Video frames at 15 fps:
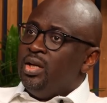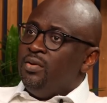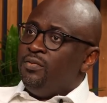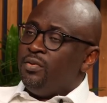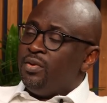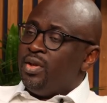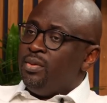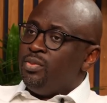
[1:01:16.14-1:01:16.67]

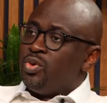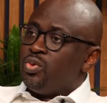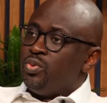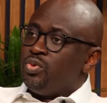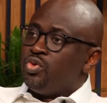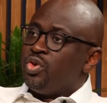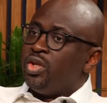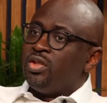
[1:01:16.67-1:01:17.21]
for them to
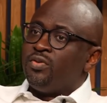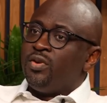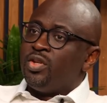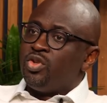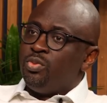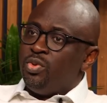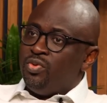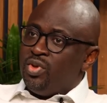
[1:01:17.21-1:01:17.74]
transfer
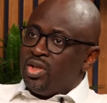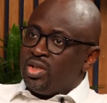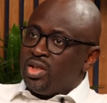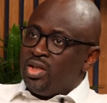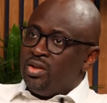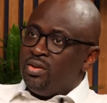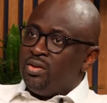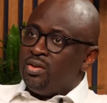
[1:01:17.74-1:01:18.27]
some of their
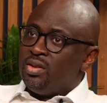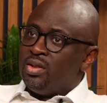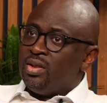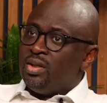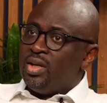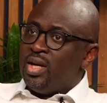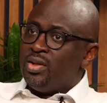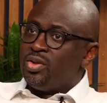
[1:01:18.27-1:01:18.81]
skills,
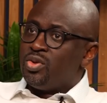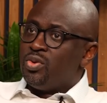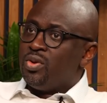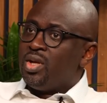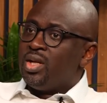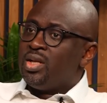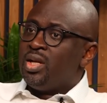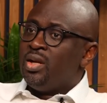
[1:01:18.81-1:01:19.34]
and so
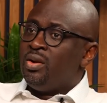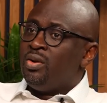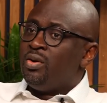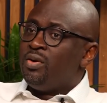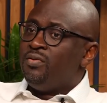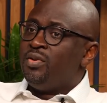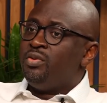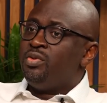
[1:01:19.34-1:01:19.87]
that a lot
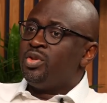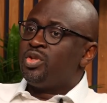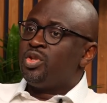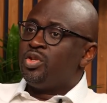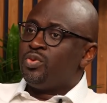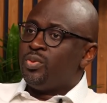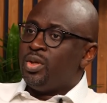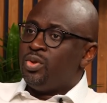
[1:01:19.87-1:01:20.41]
of the
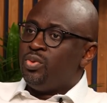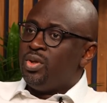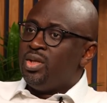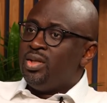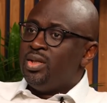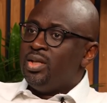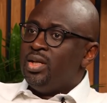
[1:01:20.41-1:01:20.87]
research we're doing,